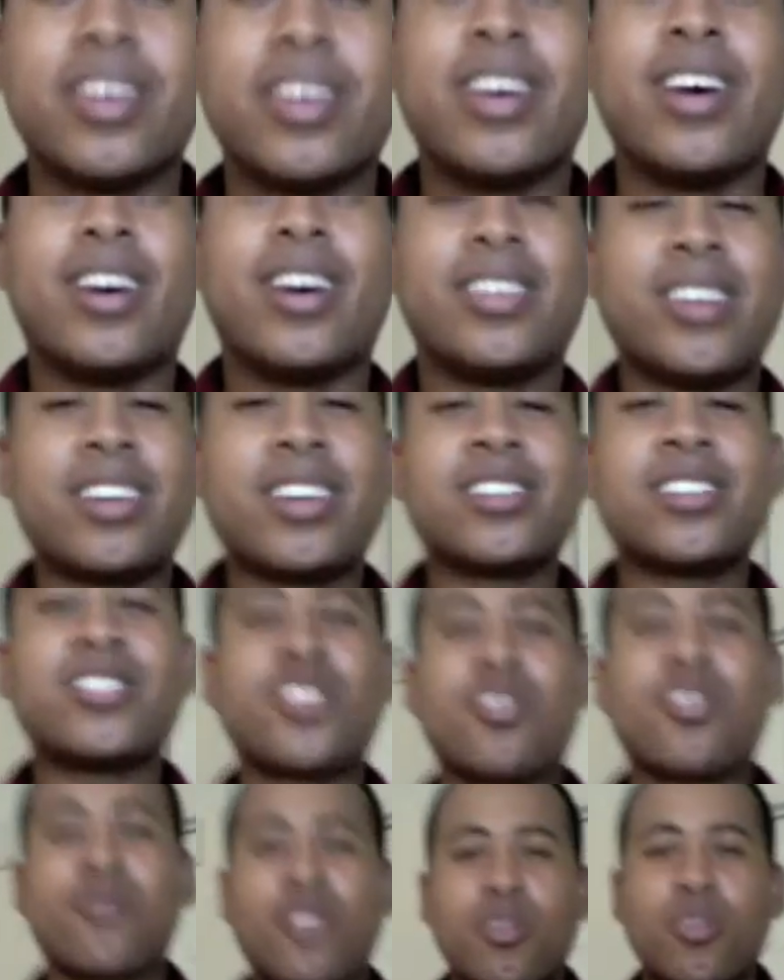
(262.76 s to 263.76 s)
Another
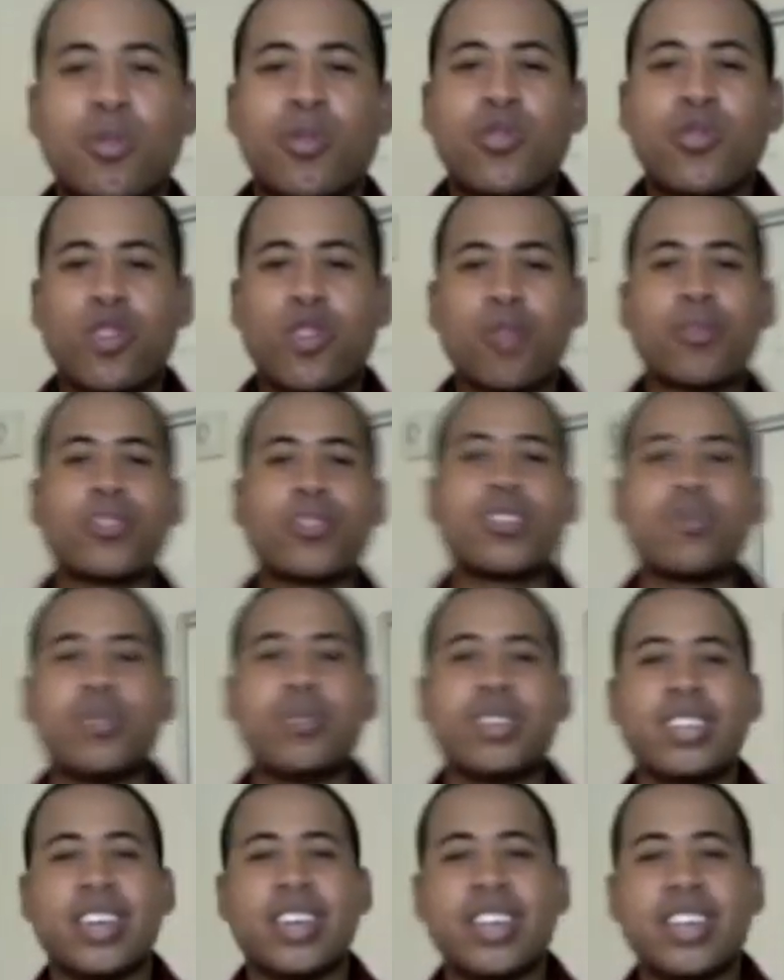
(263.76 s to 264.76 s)
nonverbal form of
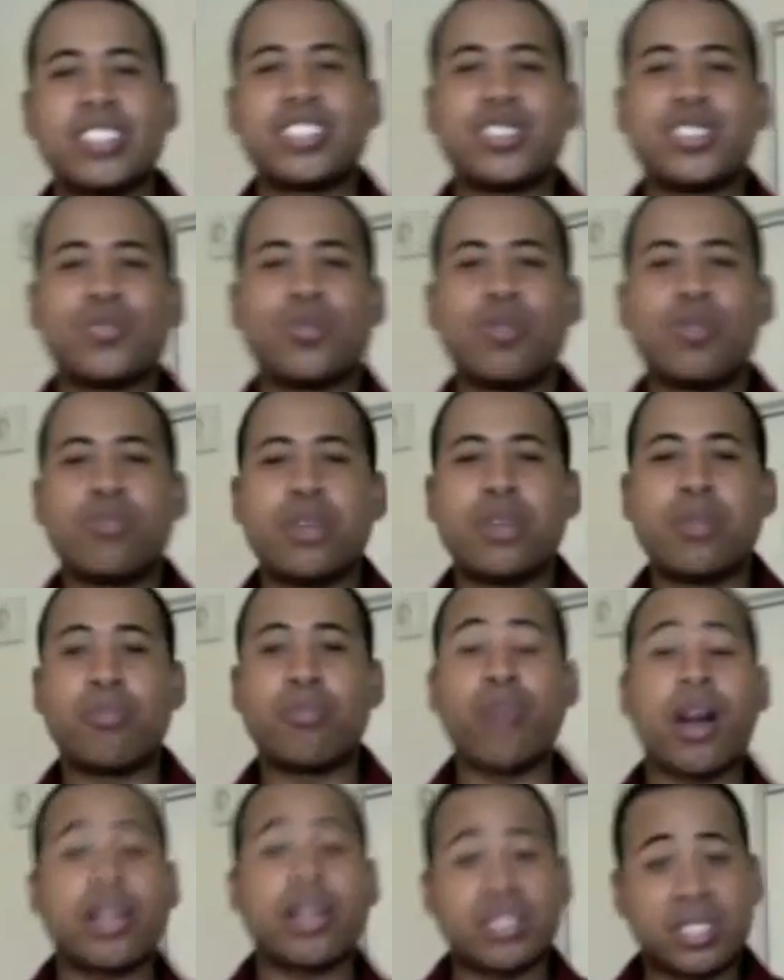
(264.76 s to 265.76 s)
communication would be
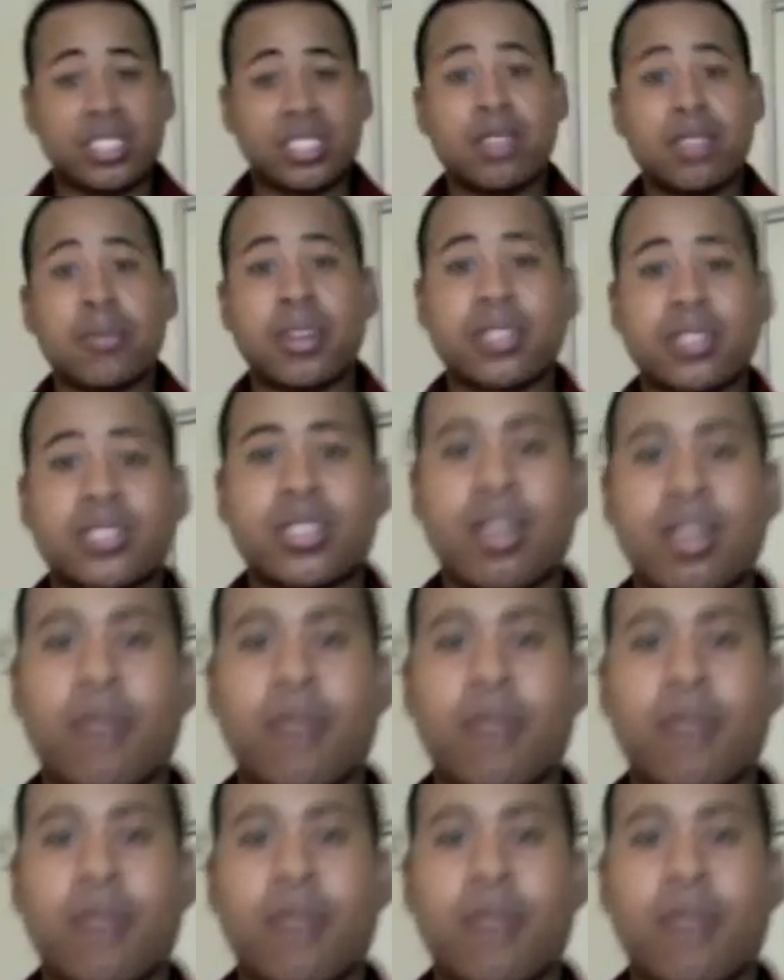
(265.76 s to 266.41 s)
proxemics,